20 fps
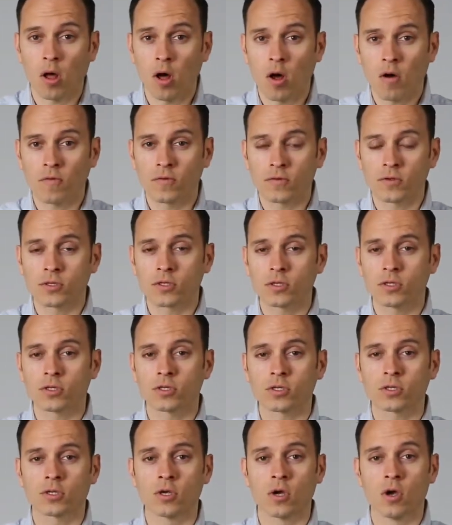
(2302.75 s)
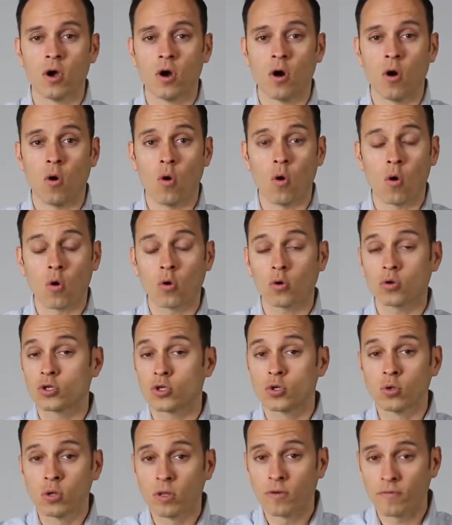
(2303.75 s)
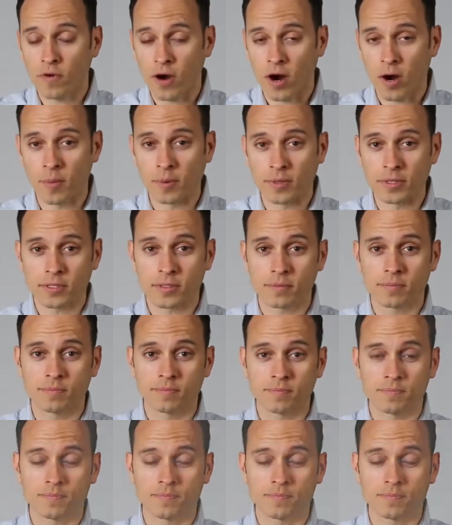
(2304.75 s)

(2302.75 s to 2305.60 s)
offices or school environments.